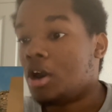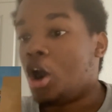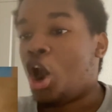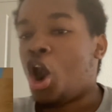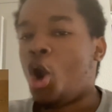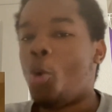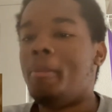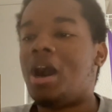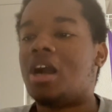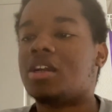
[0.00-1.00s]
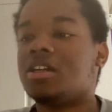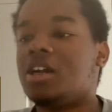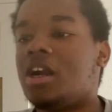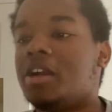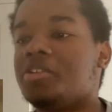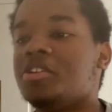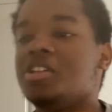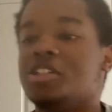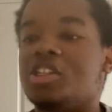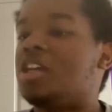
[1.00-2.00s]
Oh my god!
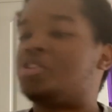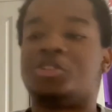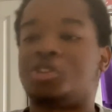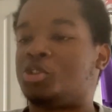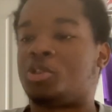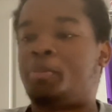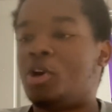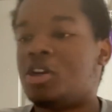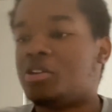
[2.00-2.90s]
That's just this is the part